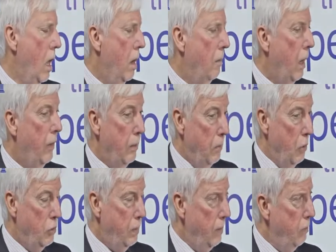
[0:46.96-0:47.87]
but I think
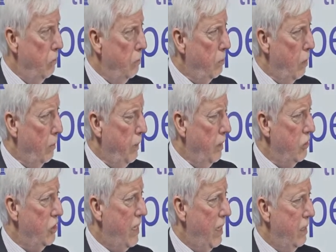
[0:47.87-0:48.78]
most people would probably
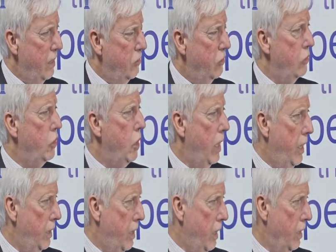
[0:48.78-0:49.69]
understand it as a
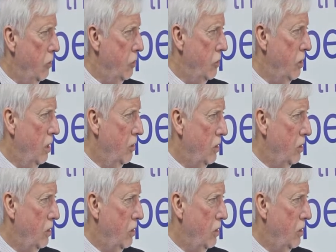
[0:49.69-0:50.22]
shared house.